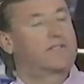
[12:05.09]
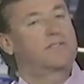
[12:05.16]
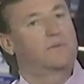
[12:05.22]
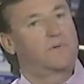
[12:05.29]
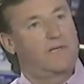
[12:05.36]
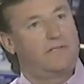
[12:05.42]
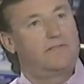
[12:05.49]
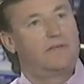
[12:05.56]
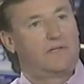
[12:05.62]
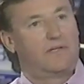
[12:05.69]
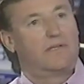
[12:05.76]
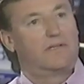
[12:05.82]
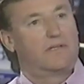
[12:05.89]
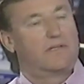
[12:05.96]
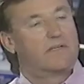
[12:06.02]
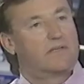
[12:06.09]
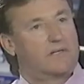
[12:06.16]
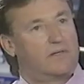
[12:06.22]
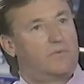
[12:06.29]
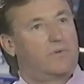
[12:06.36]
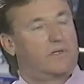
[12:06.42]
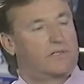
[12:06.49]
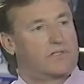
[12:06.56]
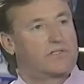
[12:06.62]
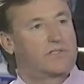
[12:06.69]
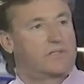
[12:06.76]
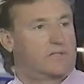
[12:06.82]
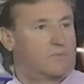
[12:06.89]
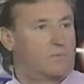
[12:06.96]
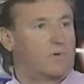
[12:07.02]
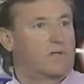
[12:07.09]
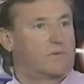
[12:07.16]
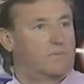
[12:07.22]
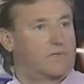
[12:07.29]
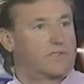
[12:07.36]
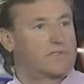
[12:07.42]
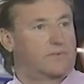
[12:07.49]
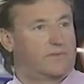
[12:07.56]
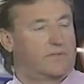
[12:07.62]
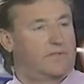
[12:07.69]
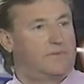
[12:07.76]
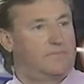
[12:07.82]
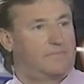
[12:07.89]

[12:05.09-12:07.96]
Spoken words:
So he really is good at working with us on that.